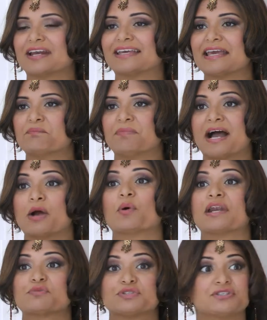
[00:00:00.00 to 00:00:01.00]
to get by
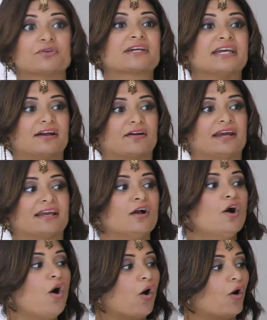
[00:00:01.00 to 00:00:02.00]
when I was still carrying
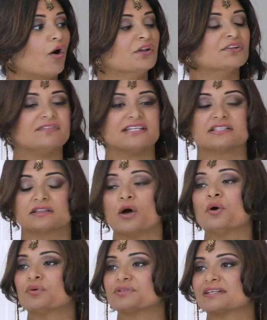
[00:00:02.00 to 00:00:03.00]
all of these
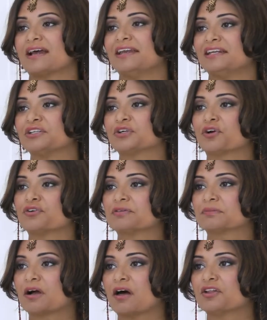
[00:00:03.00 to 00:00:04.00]
loans that I had incurred
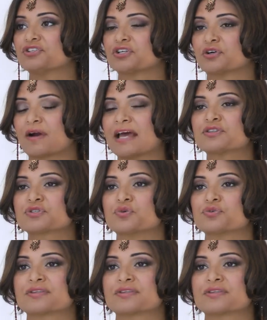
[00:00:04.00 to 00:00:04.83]
from college and grad school.